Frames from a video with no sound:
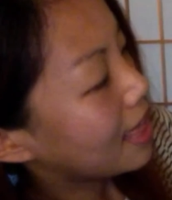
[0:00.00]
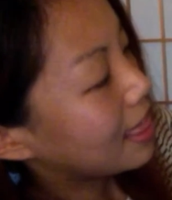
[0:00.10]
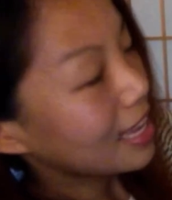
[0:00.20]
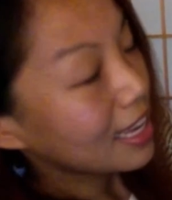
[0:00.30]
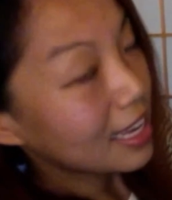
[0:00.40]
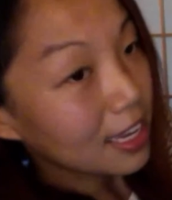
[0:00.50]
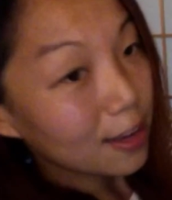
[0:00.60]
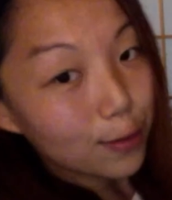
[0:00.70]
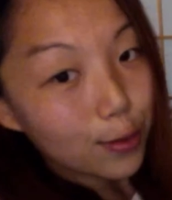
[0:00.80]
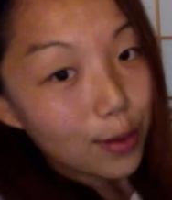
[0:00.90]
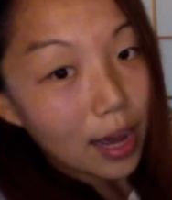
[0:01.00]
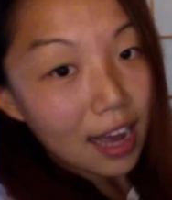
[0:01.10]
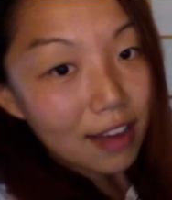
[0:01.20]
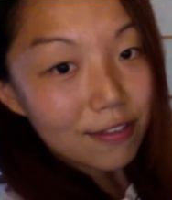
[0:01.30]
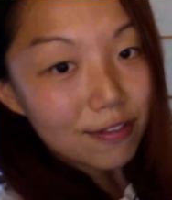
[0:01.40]
think if you
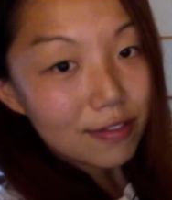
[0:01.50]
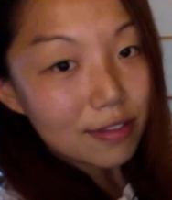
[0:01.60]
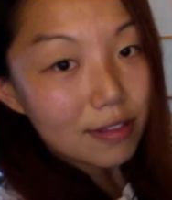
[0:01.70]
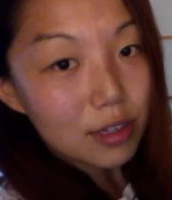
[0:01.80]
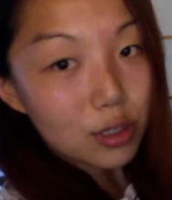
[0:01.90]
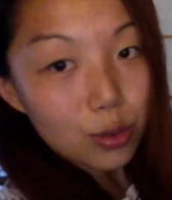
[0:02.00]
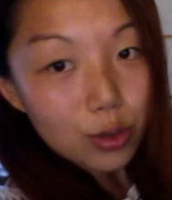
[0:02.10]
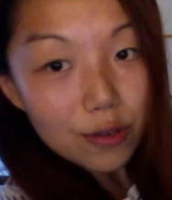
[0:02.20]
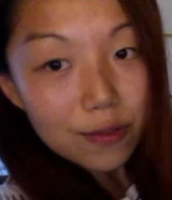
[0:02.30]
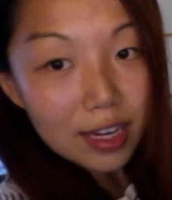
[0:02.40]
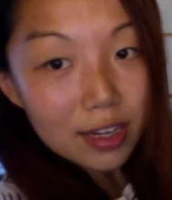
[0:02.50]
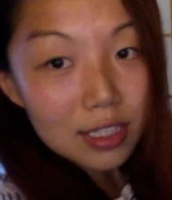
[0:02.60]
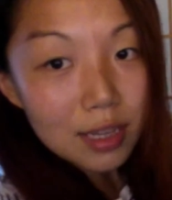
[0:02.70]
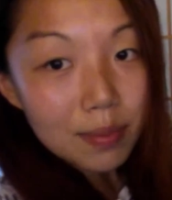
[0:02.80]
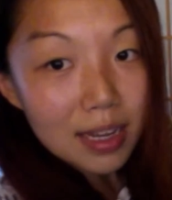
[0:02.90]
have shorter fingers
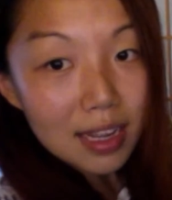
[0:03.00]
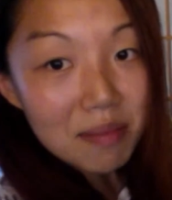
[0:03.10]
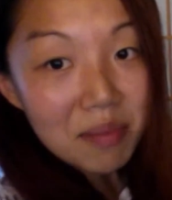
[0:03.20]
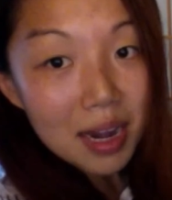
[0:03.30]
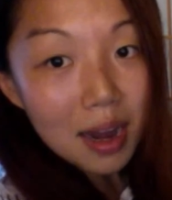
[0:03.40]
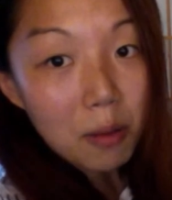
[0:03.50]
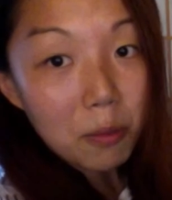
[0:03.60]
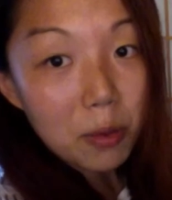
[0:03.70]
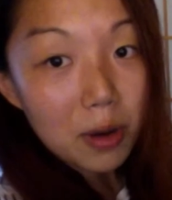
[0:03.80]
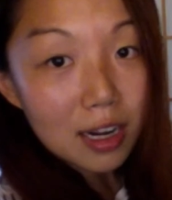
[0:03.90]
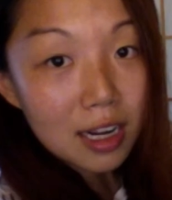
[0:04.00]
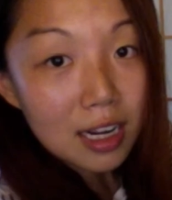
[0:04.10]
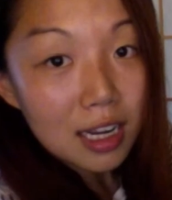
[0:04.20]
than me, it might not work.